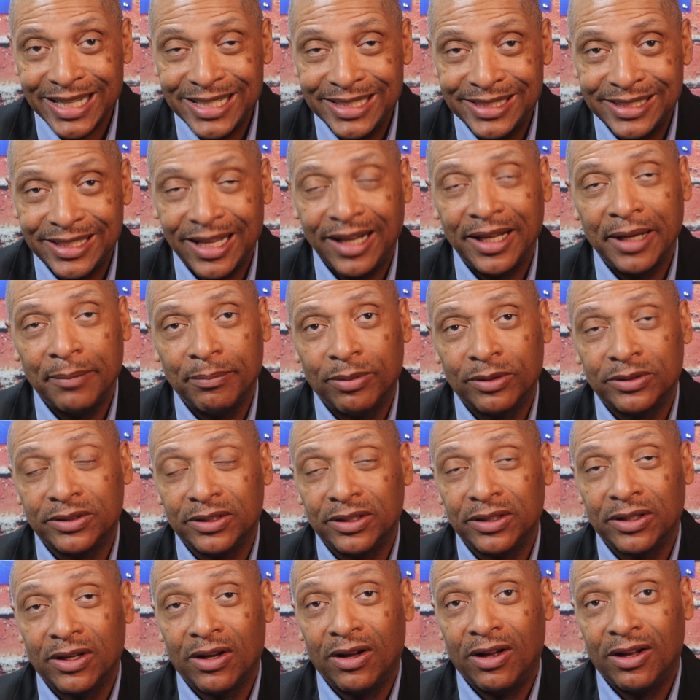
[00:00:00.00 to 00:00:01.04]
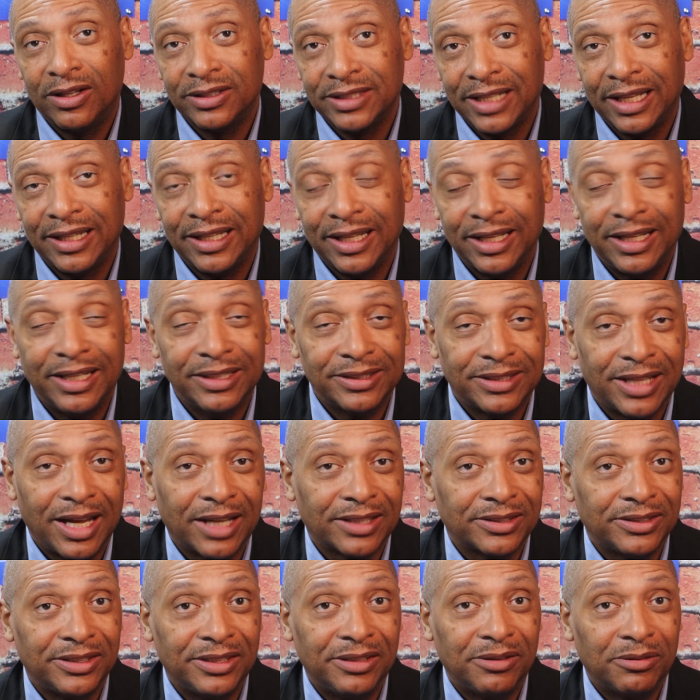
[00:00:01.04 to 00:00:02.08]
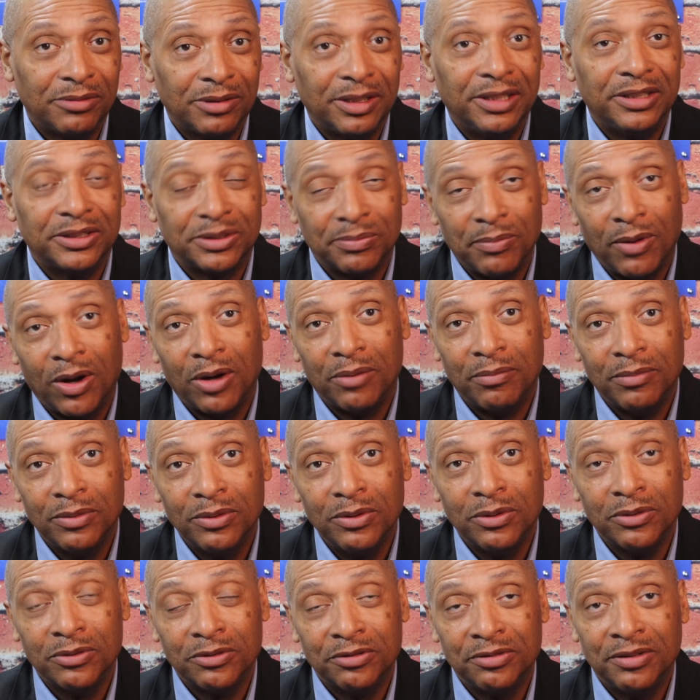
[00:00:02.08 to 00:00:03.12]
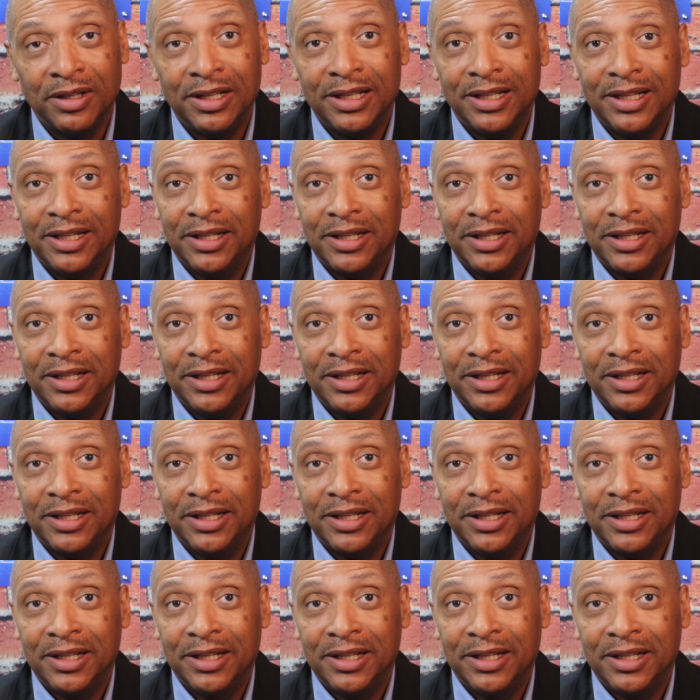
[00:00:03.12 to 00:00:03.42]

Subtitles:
selling puts and calls, I think, is actually a really smart move,